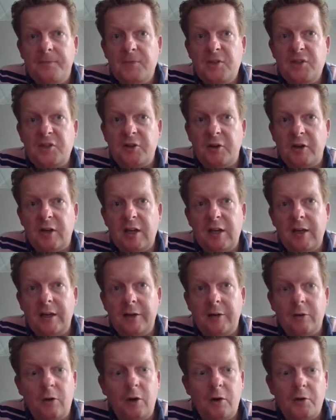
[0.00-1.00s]
studying a
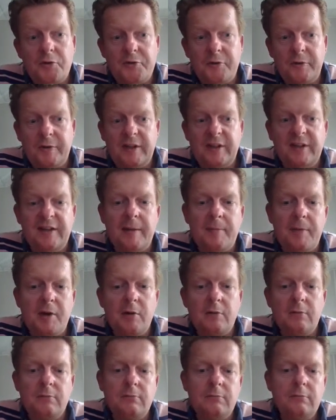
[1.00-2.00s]
little closer in the
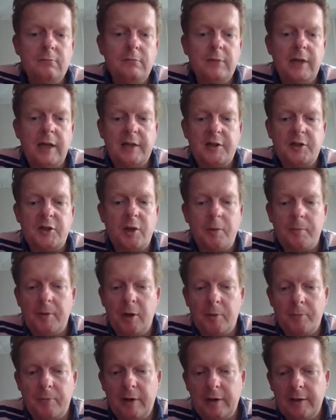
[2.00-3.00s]
demo that's coming
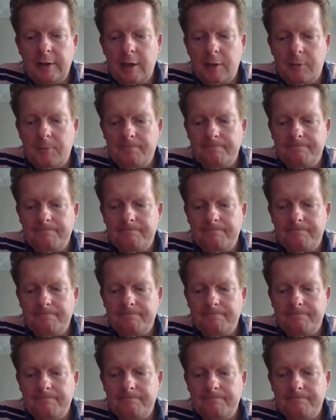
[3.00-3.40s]
up right now.